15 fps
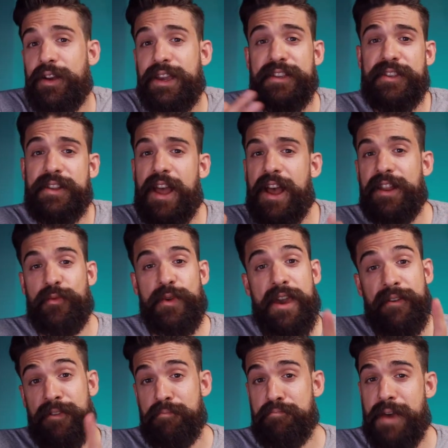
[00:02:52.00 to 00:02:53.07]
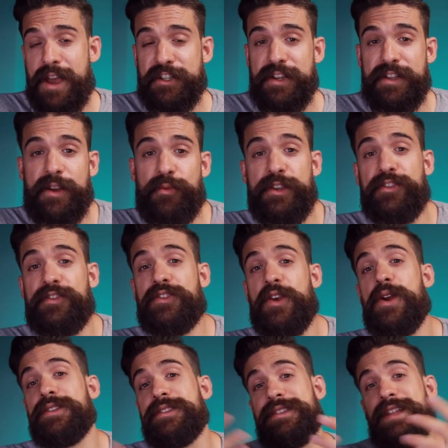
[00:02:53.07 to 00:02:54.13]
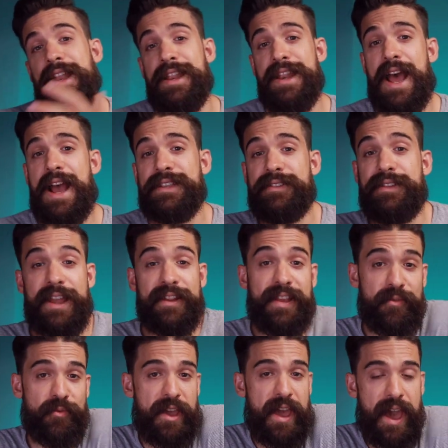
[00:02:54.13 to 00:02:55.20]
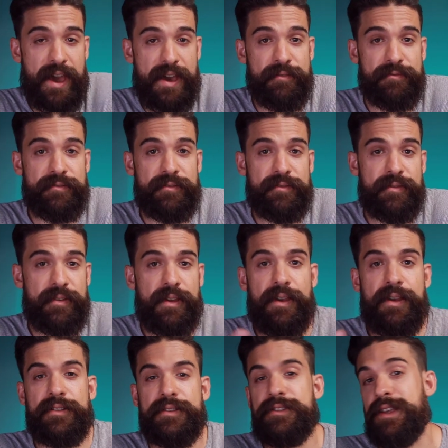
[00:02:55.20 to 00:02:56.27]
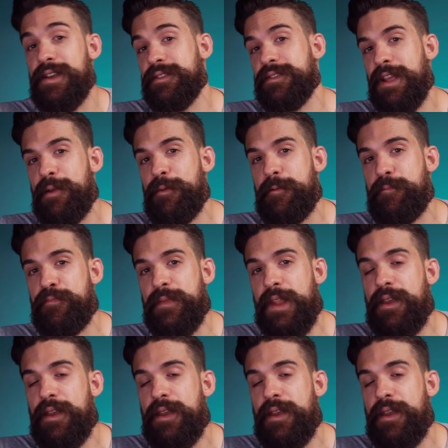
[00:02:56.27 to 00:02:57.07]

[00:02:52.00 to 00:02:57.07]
Okay, so now that we have a measure that returns the last date that we have in our sales table,